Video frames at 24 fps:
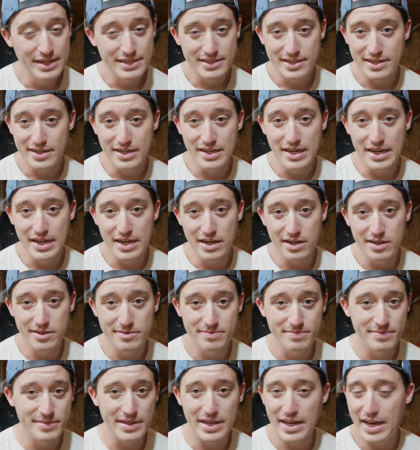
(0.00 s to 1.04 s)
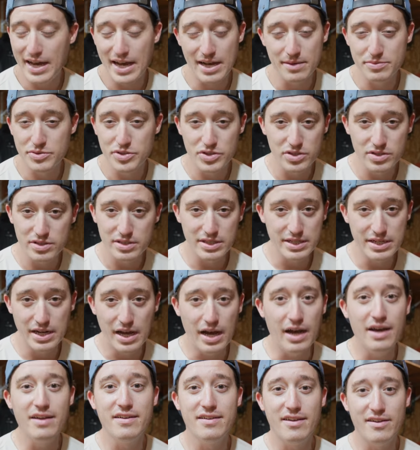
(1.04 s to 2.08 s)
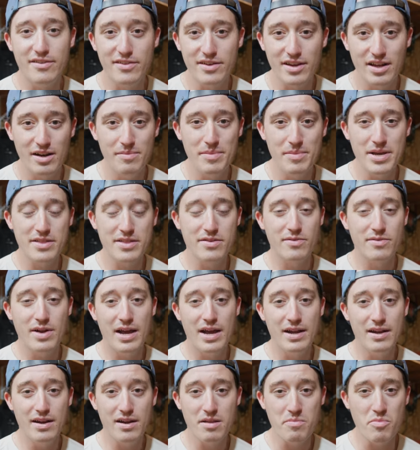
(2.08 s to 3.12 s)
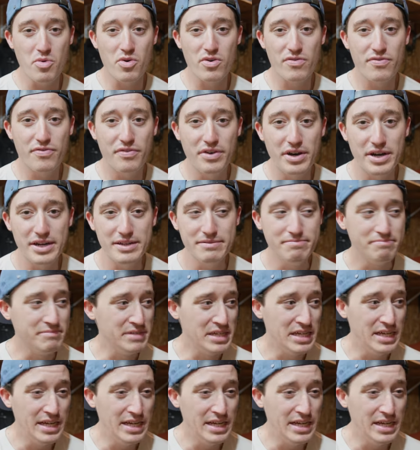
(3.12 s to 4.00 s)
Do you need them? Absolutely not. Are they going to make the ride any more fun?